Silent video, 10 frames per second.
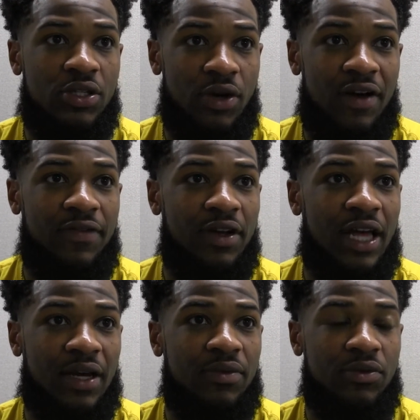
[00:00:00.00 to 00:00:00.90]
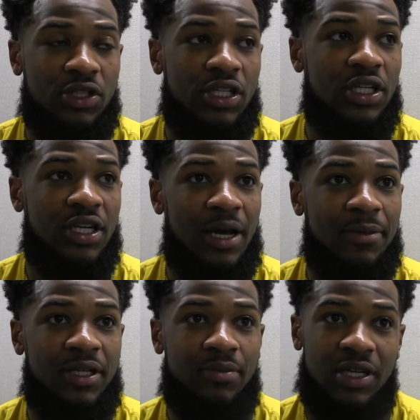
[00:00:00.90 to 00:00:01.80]
So I felt like we was good. I
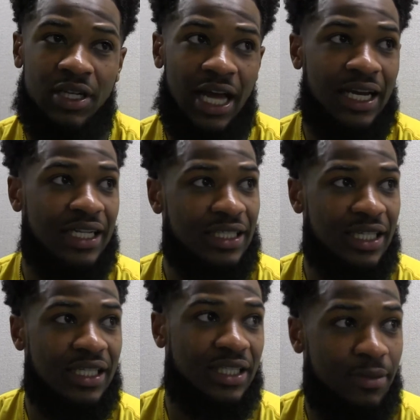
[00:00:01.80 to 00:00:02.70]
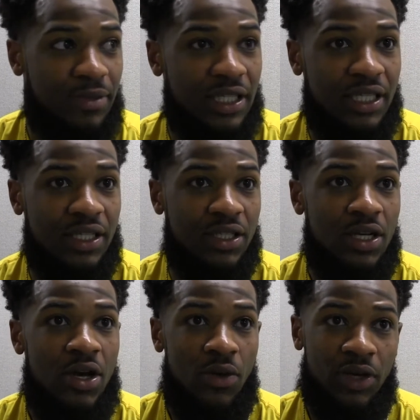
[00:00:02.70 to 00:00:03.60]
mean, but like I said, there's some things
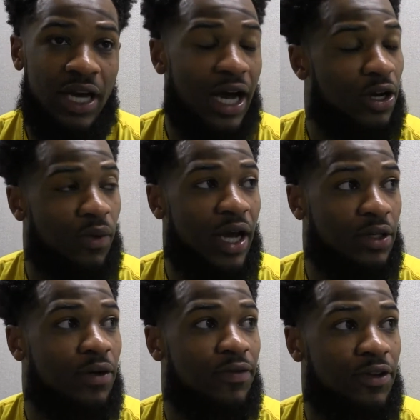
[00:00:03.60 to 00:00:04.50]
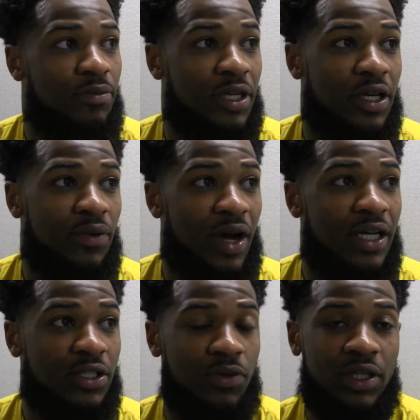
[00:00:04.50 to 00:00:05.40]
we got to correct on film and get
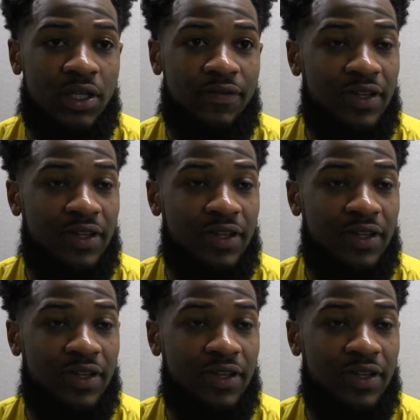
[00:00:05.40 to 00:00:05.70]
right so we can